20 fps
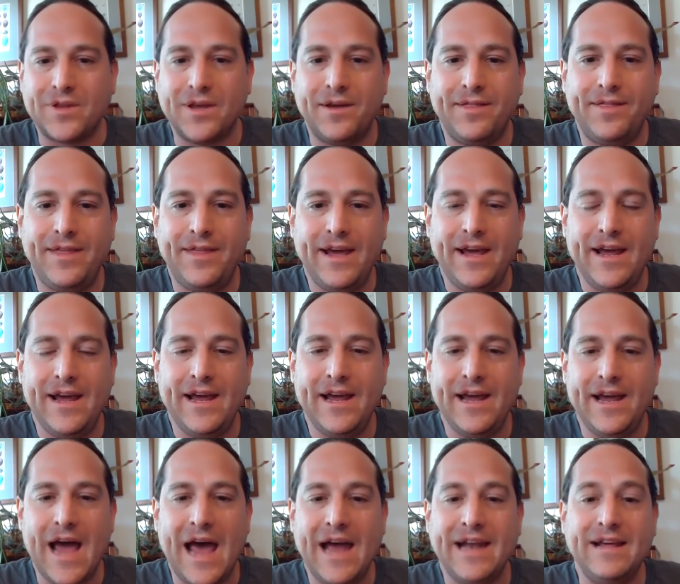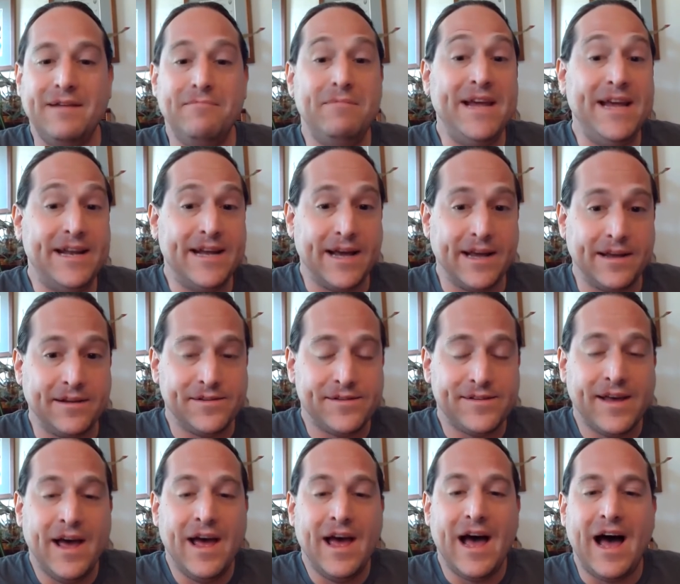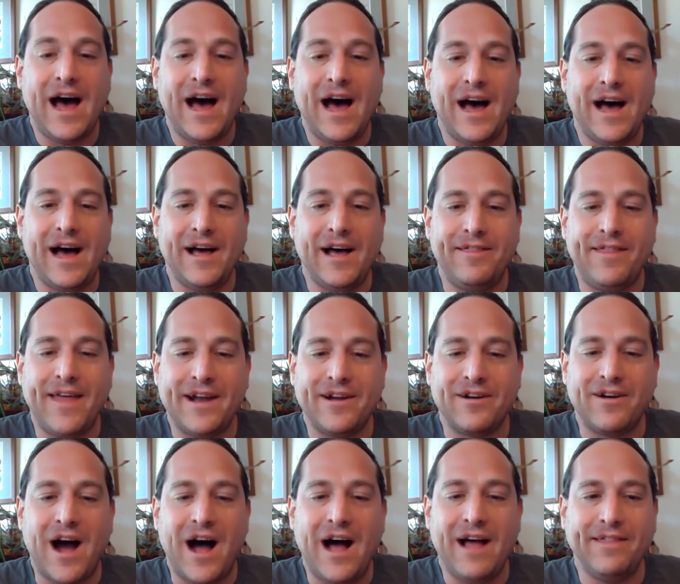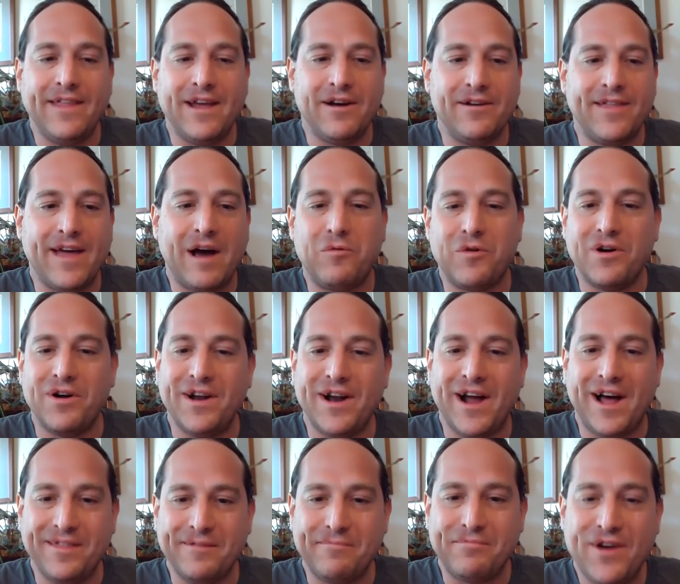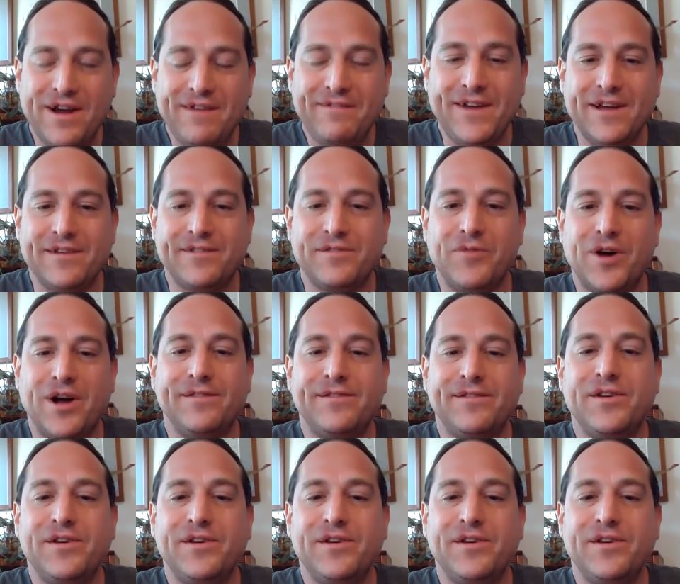the any meetings uh, that are on there that weren't on the previous one.